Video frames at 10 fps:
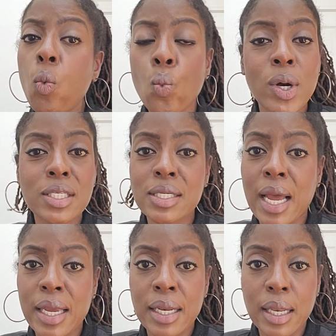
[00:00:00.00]
was
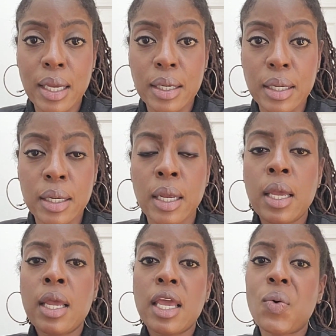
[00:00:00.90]
not in London.
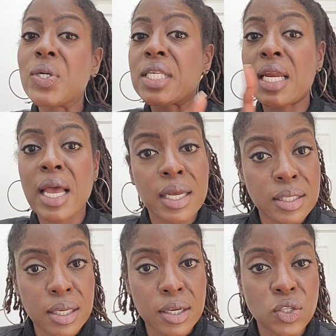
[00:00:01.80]
It was in
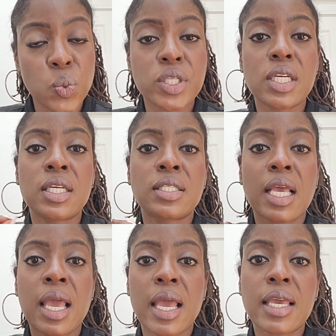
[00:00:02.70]
Essex, which is
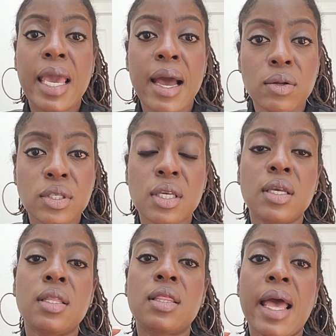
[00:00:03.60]
a
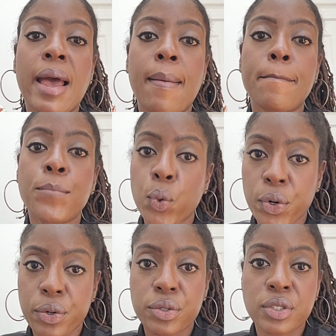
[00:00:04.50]
county that
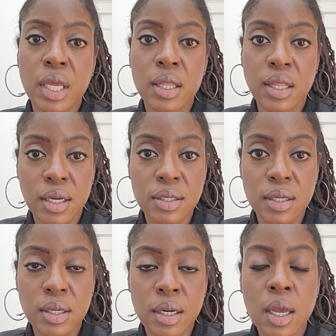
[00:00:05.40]
borders
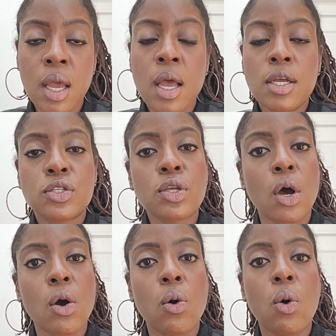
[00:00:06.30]
London.
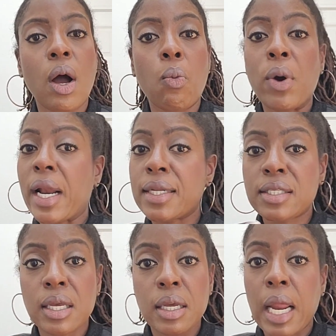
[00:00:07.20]
So what I
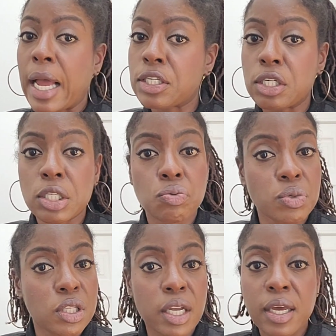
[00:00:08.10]
did, I just
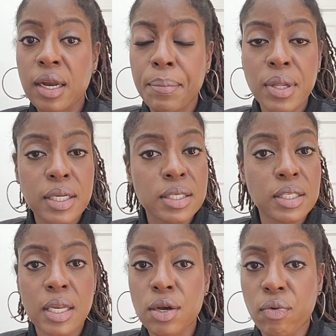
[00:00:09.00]
was looking up places
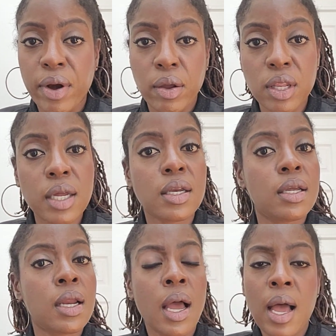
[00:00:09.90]
in and around
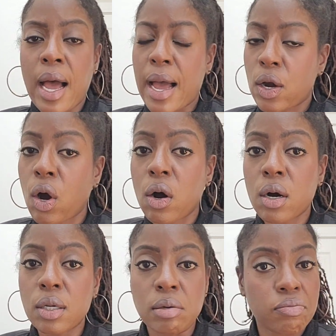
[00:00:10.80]
London. I
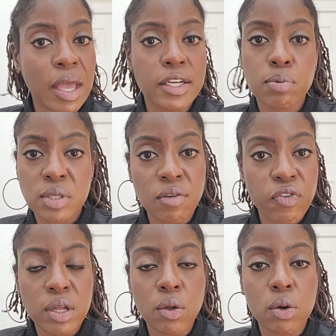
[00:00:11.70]
called that
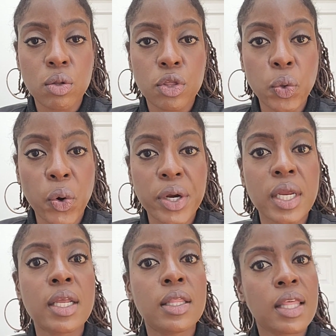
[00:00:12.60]
specific local
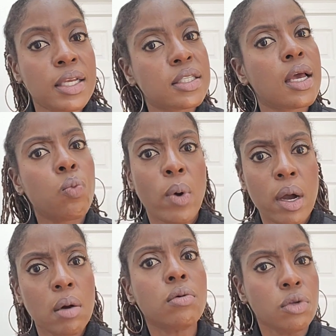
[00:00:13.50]
authority. They said,
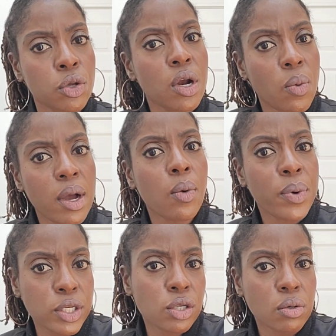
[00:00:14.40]
well, you know what?
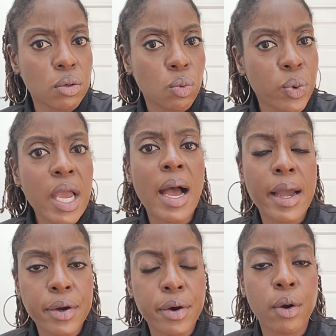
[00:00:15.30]
We do. We
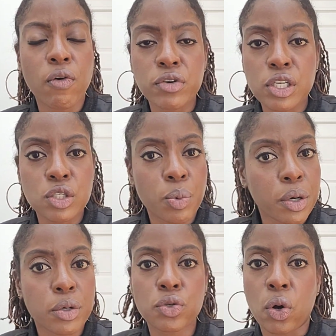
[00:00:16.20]
hire overseas
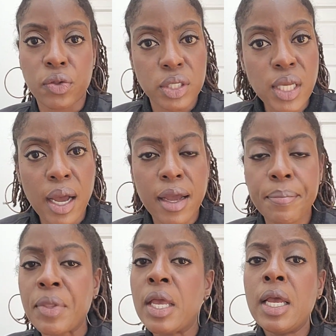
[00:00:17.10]
workers all the
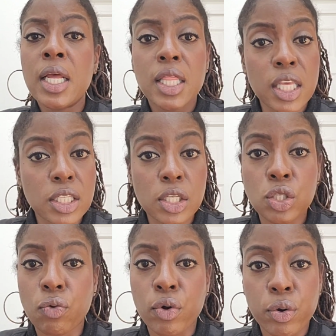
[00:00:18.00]
time. This is
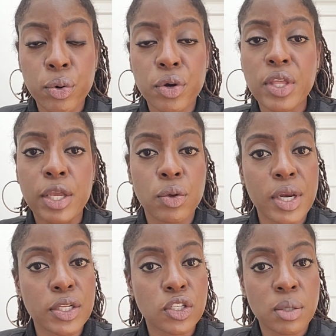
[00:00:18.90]
the recruiter that you
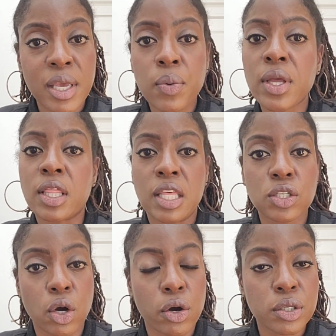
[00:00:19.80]
need to speak with.
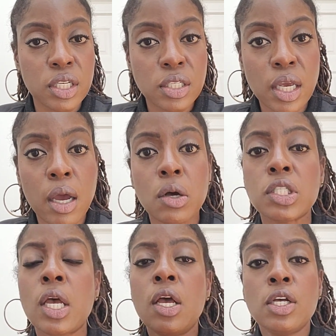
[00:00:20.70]
These are her details.
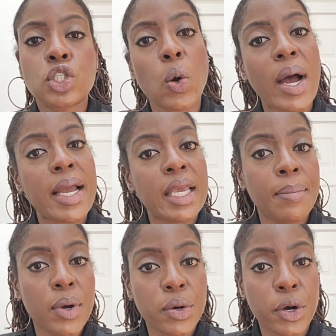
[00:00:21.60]
So I
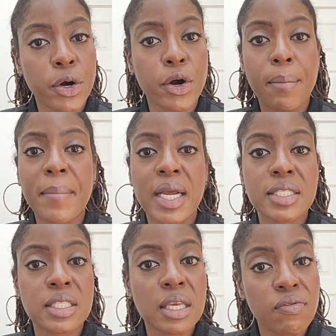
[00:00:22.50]
emailed her my
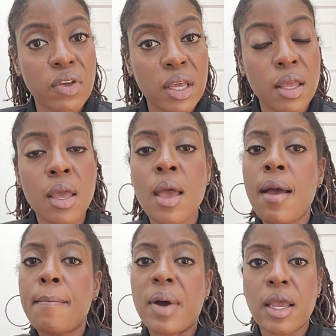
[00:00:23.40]
CV,
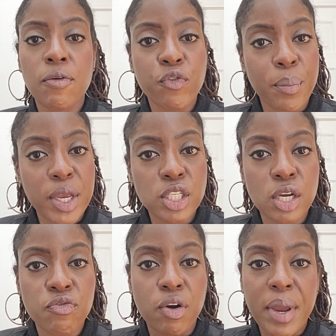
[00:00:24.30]
my
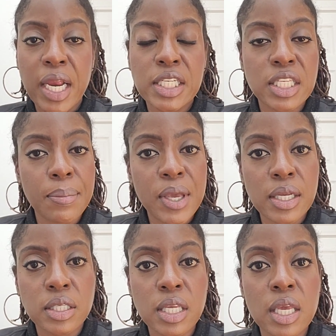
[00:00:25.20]
information from
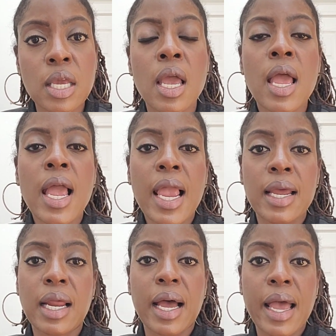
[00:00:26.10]
HCPC,
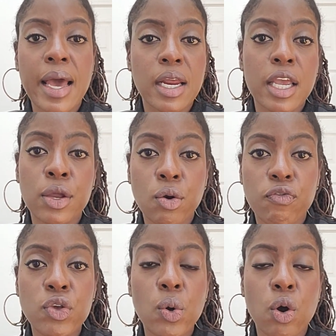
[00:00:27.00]
and I had an
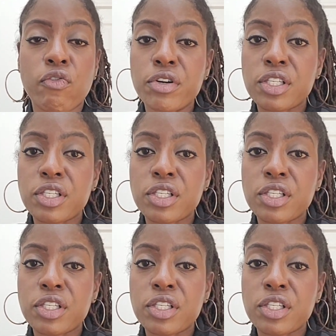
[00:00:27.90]
interview over